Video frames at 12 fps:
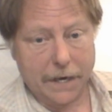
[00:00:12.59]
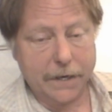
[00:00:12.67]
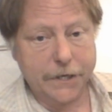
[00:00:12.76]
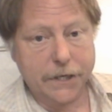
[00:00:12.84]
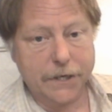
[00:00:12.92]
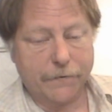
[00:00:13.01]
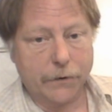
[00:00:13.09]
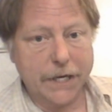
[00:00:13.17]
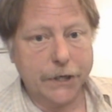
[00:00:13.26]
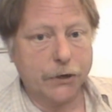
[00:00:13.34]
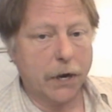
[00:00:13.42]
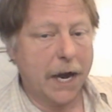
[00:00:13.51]
Now this is
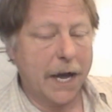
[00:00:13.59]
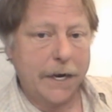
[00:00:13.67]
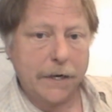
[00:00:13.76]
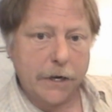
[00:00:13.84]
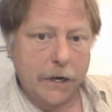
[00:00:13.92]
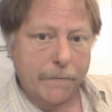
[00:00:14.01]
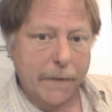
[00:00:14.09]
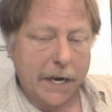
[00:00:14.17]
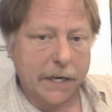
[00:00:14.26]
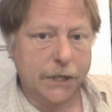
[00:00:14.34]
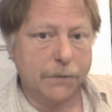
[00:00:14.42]
freeze dried and you can make